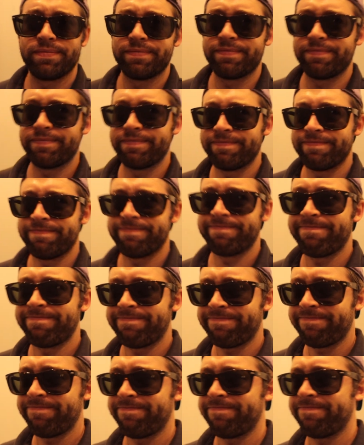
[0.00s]

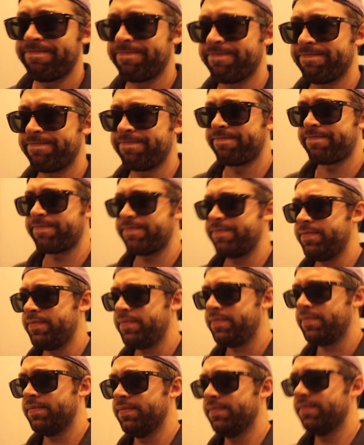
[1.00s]

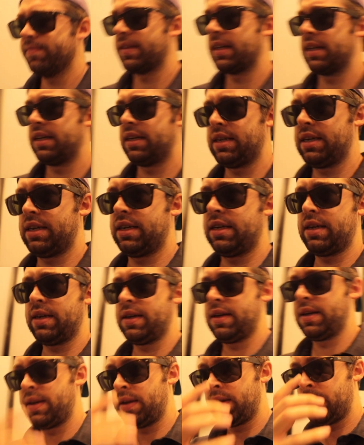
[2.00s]

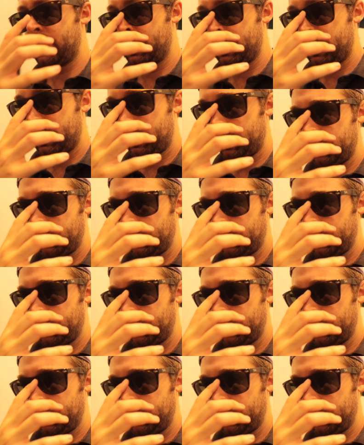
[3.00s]
(silence)